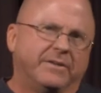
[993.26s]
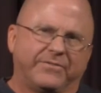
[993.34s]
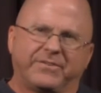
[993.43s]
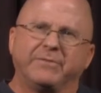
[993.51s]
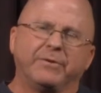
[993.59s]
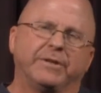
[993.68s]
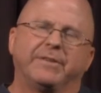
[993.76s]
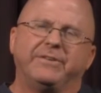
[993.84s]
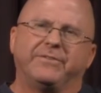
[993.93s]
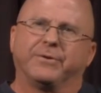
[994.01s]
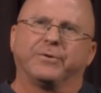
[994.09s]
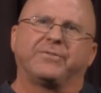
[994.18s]
several of
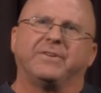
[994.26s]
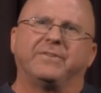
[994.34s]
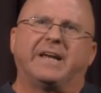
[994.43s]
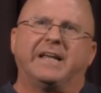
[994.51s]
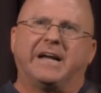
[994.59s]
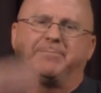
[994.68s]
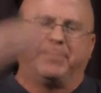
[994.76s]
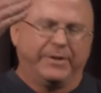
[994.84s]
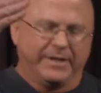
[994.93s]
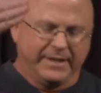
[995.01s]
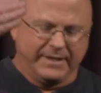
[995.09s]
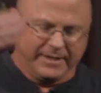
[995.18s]
these verses, I put
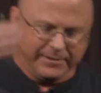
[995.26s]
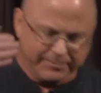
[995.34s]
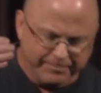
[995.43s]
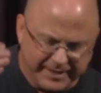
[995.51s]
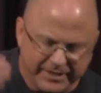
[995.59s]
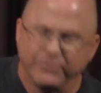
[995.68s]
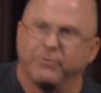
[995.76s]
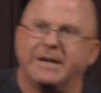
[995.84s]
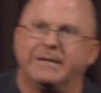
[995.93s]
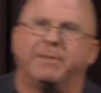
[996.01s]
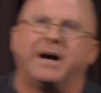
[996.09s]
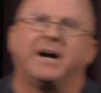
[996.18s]
it in a big
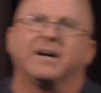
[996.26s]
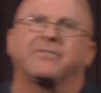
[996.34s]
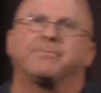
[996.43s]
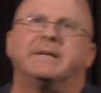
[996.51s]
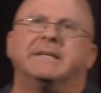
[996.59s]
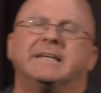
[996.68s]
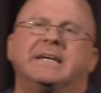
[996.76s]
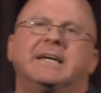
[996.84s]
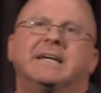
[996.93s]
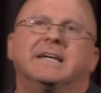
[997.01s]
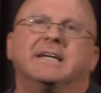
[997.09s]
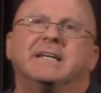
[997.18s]
gray box, but
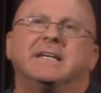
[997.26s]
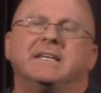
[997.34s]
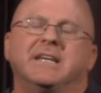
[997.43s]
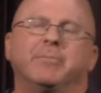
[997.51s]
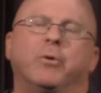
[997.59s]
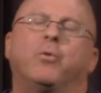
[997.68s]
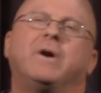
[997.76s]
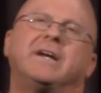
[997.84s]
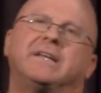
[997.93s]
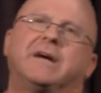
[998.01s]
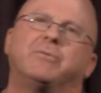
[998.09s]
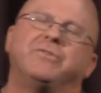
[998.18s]
number
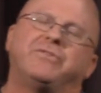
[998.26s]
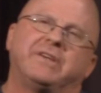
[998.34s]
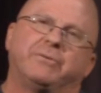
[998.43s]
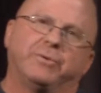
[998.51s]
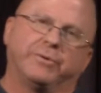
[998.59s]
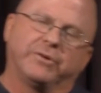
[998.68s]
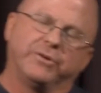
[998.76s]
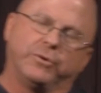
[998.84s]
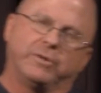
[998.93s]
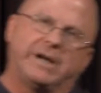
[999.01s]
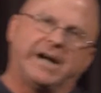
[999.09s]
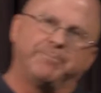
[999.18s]
one, I want you, we're going
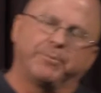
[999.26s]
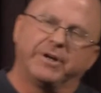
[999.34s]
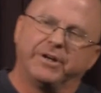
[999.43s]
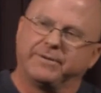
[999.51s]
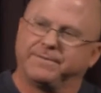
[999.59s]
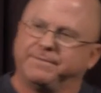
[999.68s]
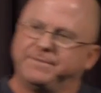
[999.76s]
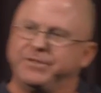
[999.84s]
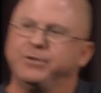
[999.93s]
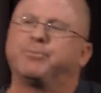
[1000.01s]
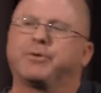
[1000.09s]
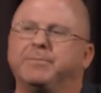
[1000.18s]
to operate off of
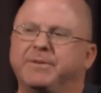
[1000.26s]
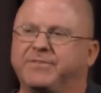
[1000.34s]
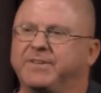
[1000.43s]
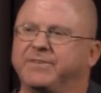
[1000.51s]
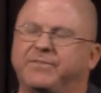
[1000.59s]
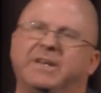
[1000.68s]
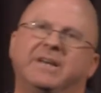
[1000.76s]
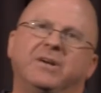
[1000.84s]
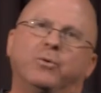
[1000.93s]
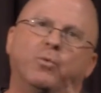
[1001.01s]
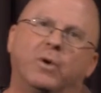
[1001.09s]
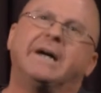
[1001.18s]
two premises.
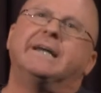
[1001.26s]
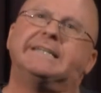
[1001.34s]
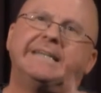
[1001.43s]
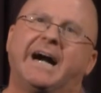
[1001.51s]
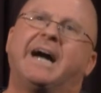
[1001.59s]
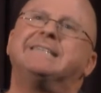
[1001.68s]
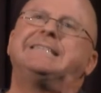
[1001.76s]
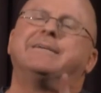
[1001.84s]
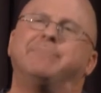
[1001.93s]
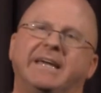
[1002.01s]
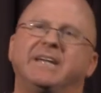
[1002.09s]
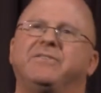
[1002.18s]
One, God
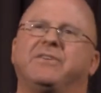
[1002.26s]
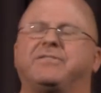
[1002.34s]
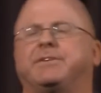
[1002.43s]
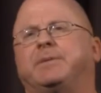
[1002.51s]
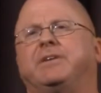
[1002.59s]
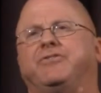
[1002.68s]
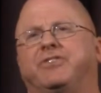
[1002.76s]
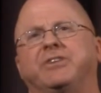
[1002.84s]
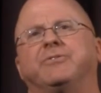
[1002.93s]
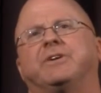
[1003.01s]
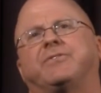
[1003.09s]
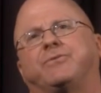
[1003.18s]
commands us to be
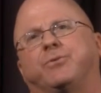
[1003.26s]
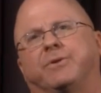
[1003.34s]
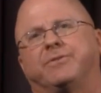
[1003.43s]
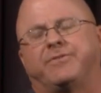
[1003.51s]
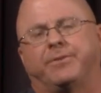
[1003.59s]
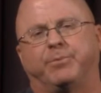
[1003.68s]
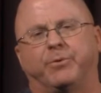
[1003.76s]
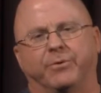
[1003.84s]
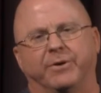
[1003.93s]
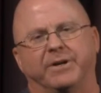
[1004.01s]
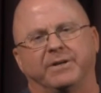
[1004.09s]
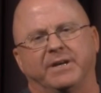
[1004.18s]
generous towards the
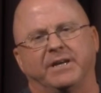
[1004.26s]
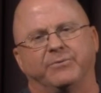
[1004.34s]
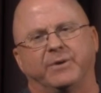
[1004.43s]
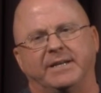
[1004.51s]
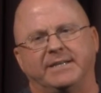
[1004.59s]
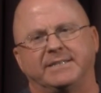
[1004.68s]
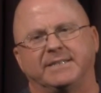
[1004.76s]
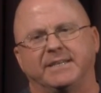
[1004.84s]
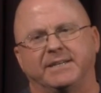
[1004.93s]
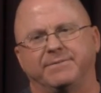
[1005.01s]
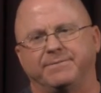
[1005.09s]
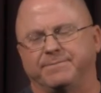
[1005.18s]
poor and ready to
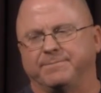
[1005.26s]
give.